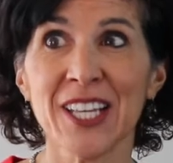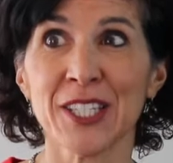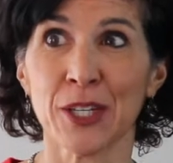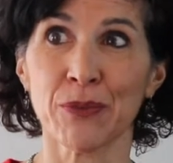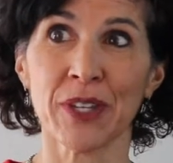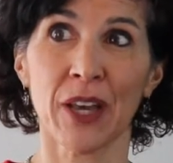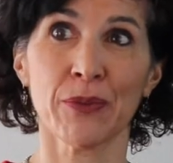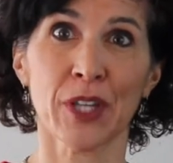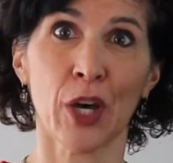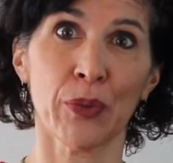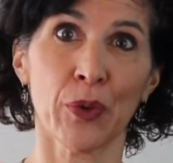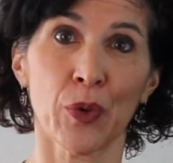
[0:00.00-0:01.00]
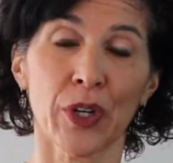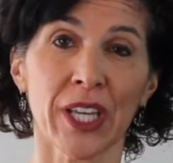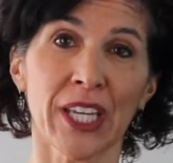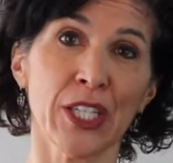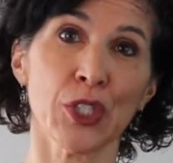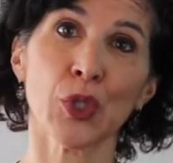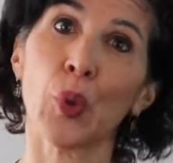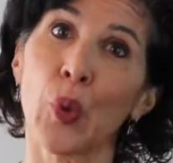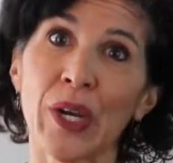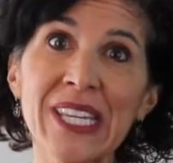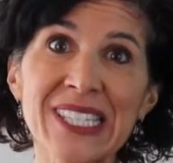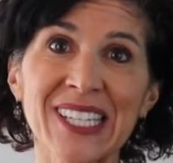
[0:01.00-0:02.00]
Sometimes I'll be working in
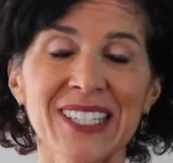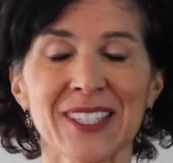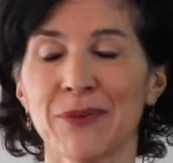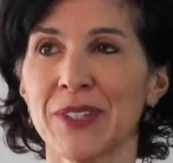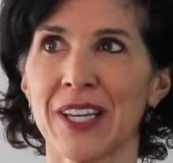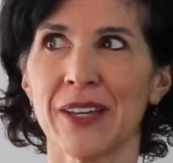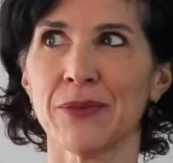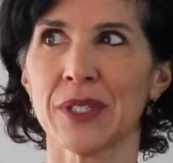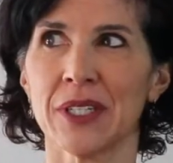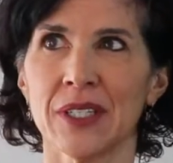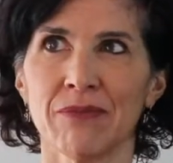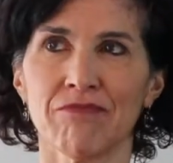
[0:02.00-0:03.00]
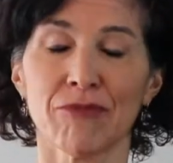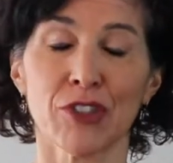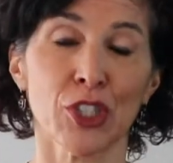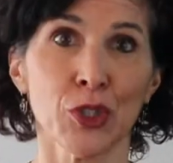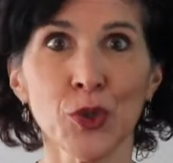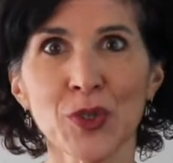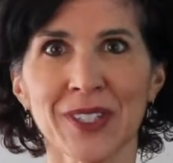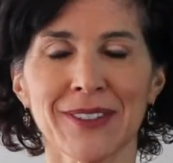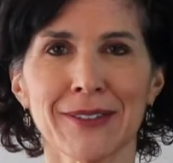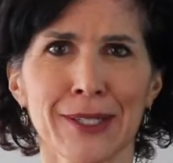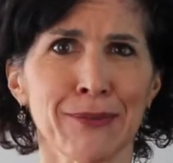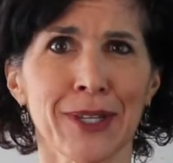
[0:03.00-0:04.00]
toys, and sometimes in shoes,
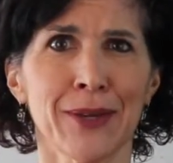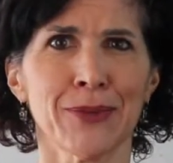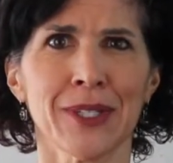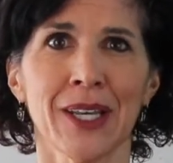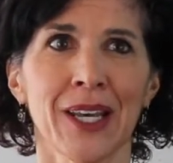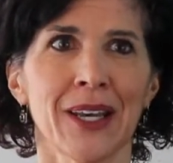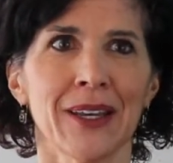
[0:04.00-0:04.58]
and sometimes